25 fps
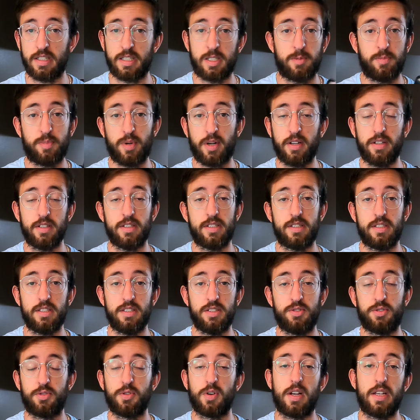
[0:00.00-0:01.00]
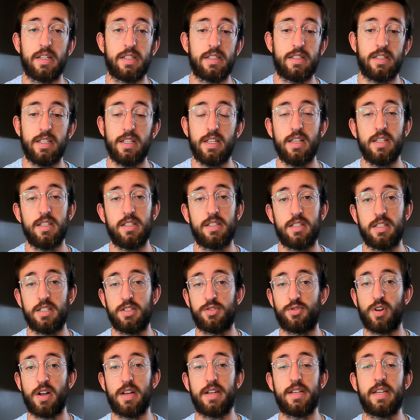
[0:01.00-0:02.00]
experience these great cities,
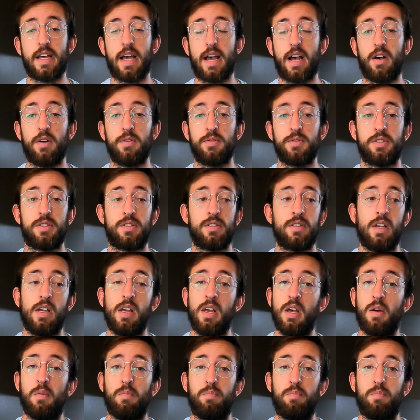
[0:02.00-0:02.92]
these great towns,